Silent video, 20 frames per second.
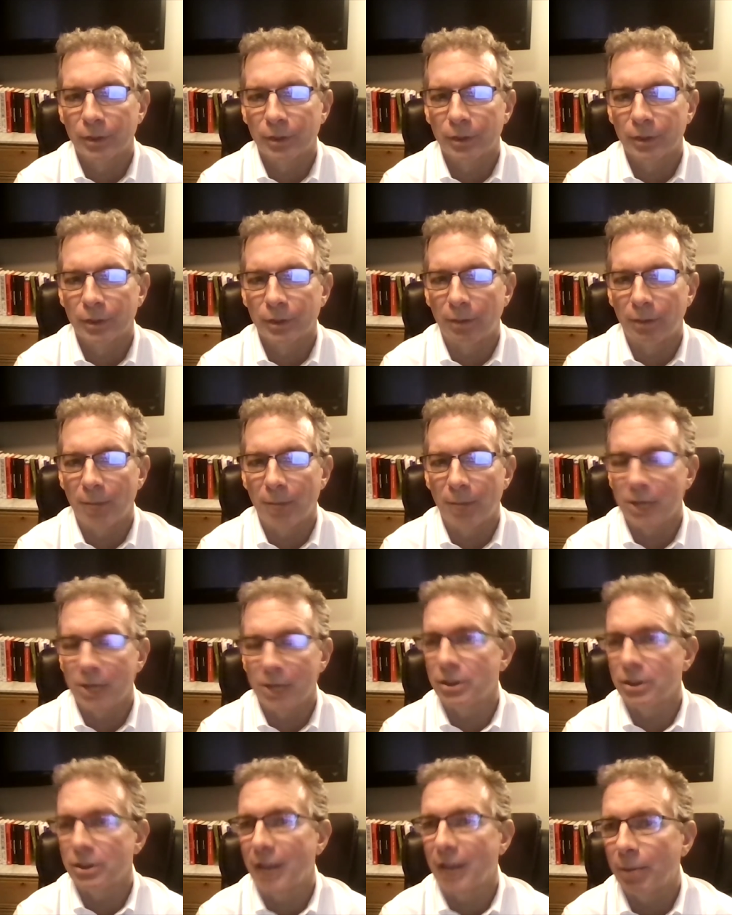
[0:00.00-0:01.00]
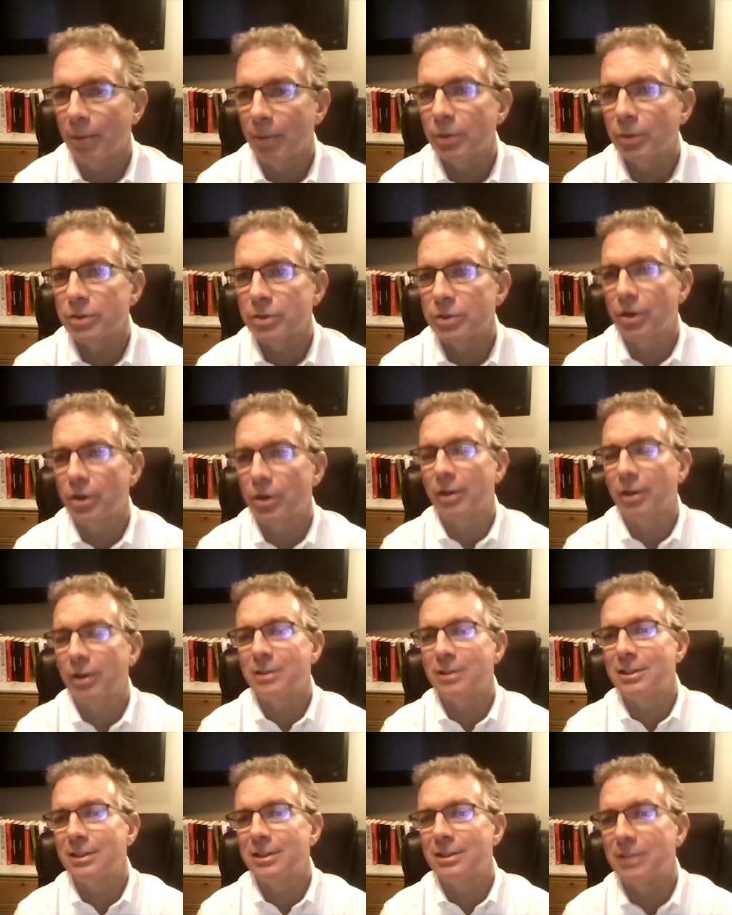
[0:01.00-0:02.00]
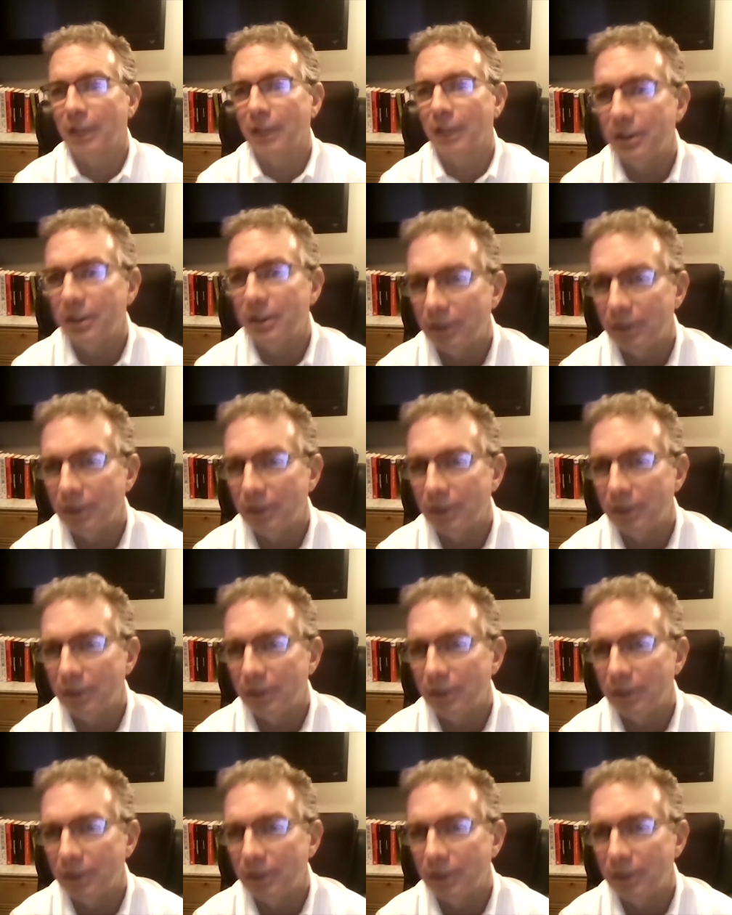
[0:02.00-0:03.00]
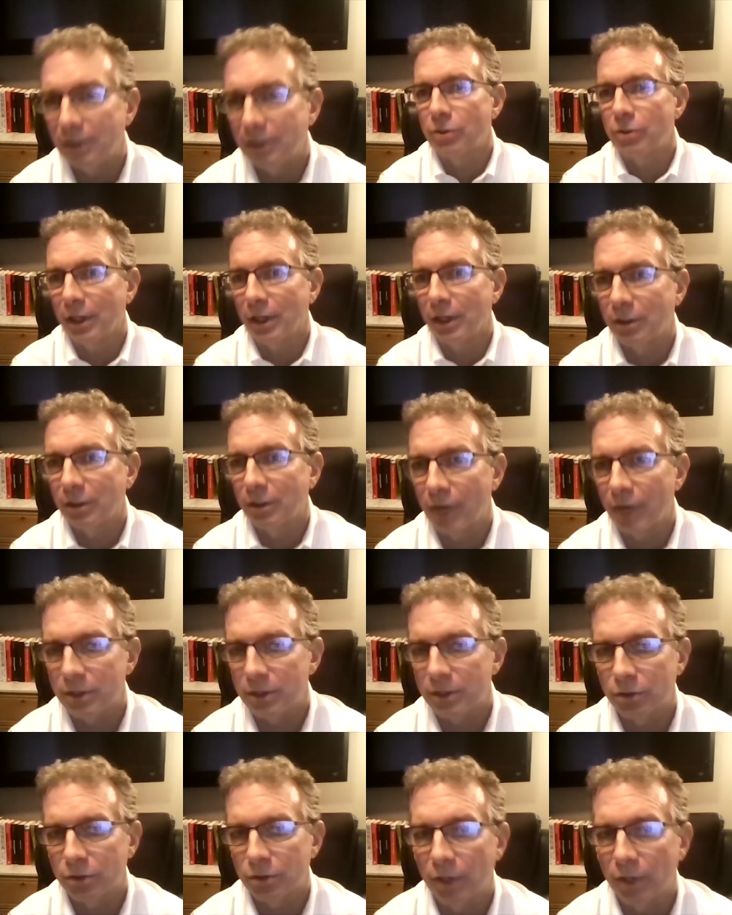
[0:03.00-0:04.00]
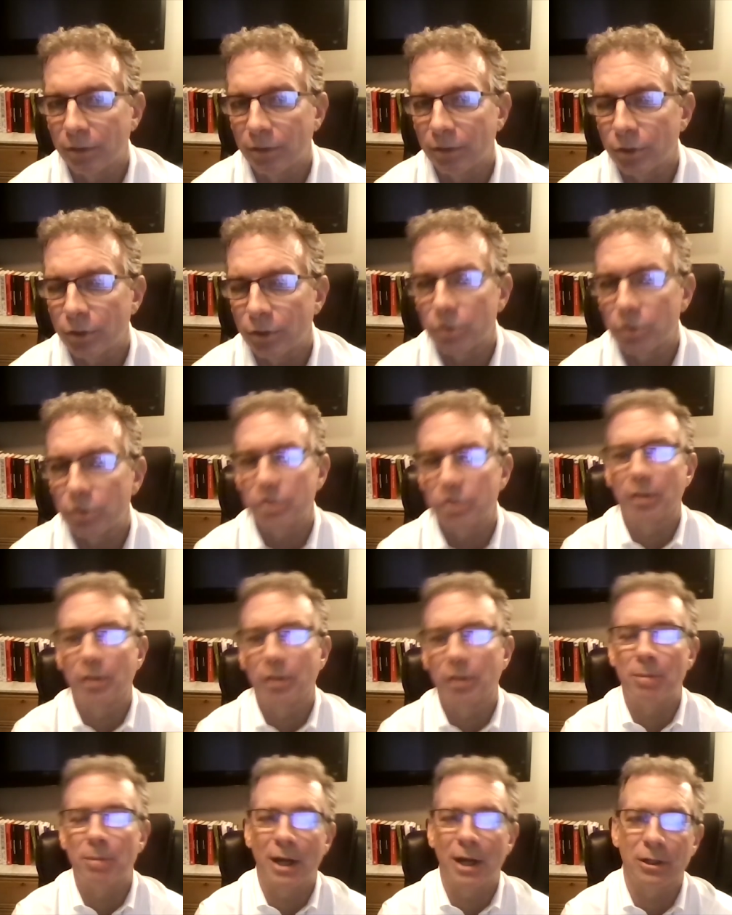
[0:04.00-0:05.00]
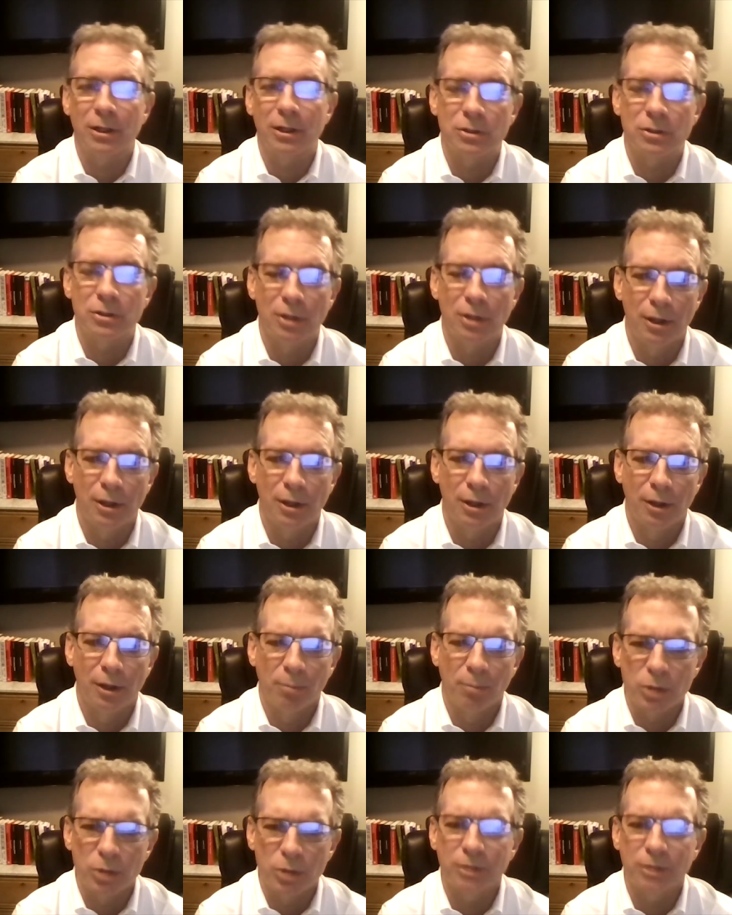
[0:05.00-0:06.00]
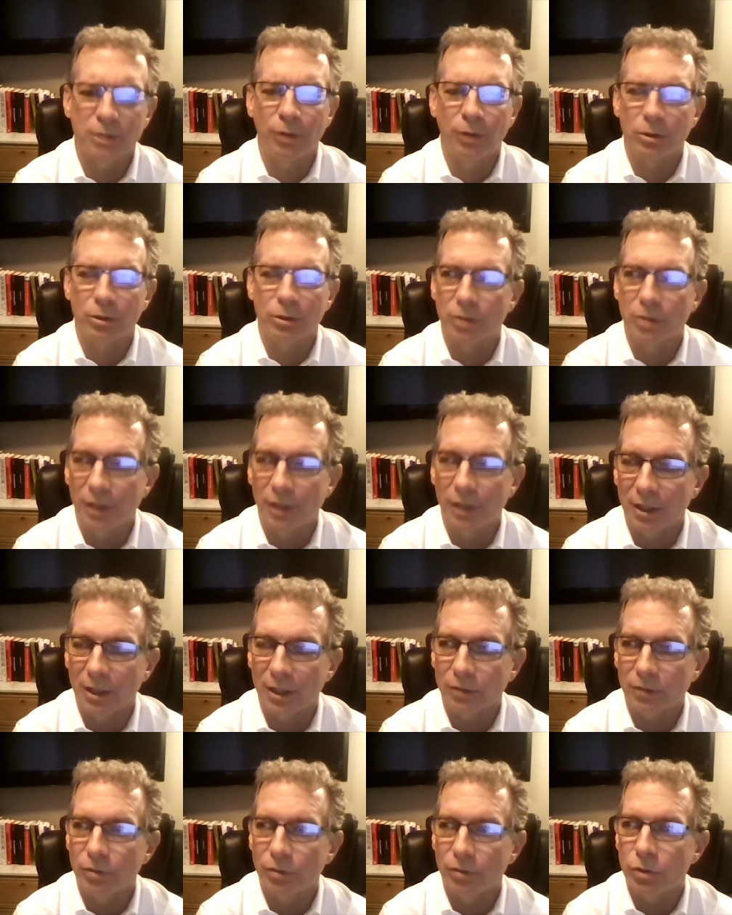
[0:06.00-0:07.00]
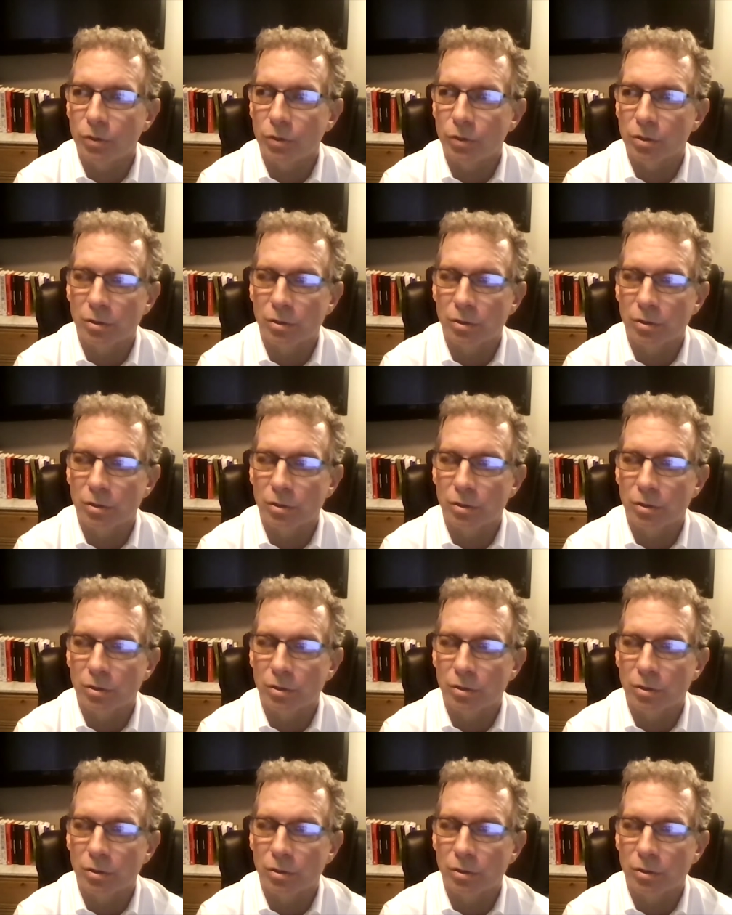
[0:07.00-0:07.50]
managing capital. I started a CTA, Commodity Trading Advisor, trading futures and commodities, mostly focused on index futures.